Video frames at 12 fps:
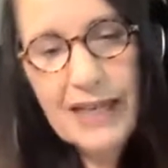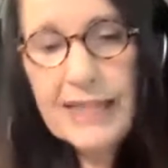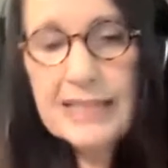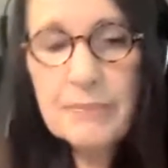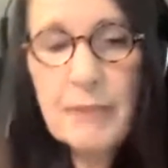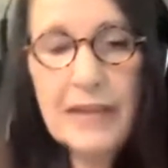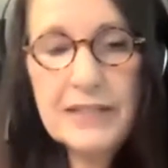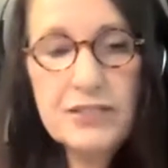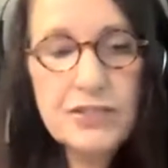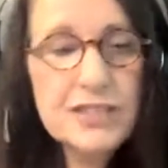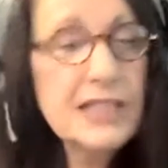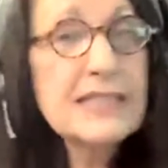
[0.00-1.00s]
His
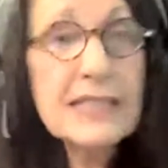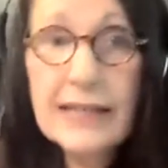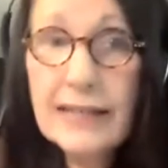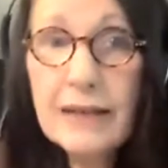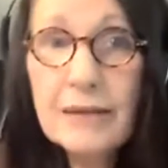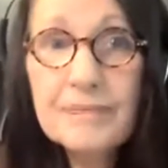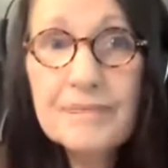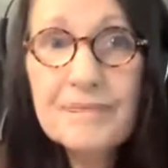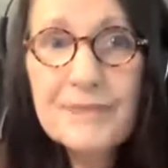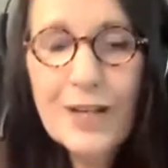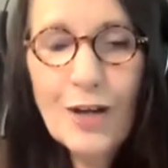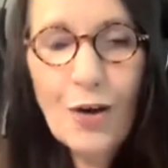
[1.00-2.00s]
master said to him,
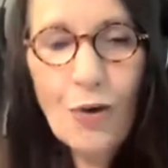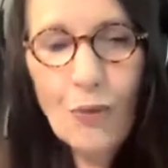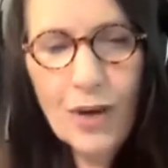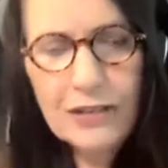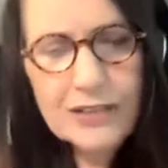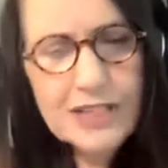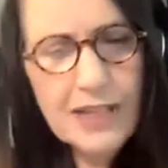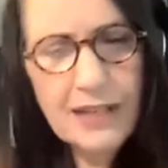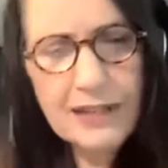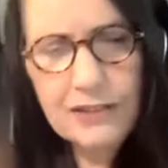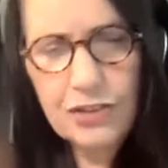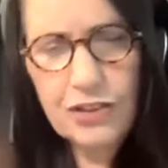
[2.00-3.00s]
Well
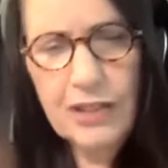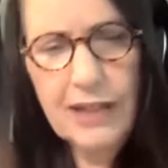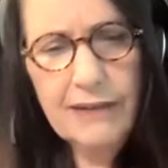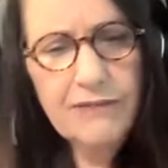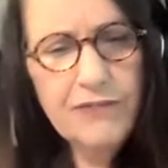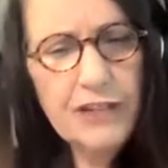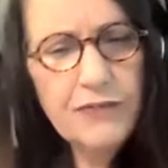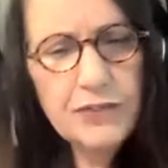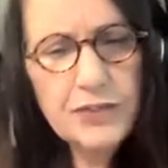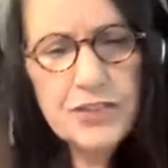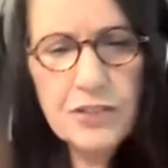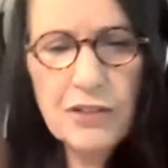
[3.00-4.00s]
done, good and
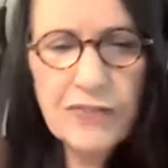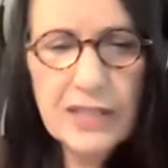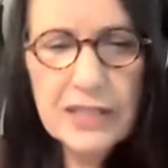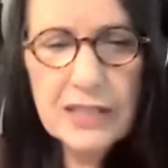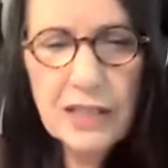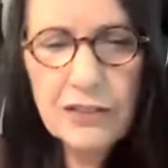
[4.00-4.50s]
faithful servant.